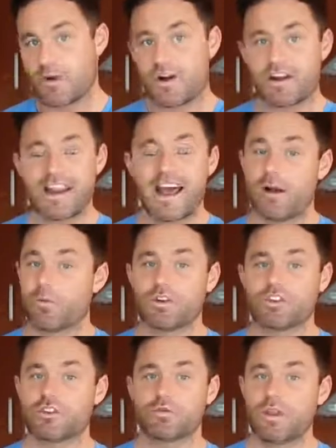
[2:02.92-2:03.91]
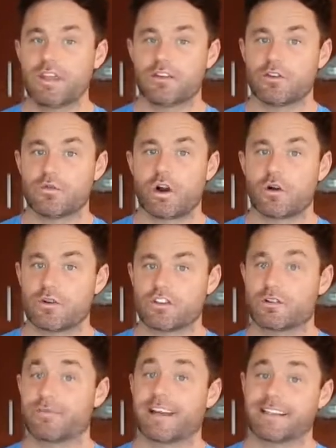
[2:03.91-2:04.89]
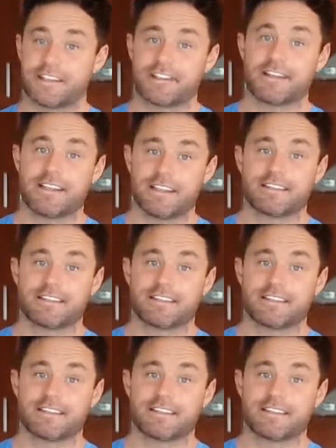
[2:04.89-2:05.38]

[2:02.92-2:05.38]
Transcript: you are not what you eat, you are what your bacteria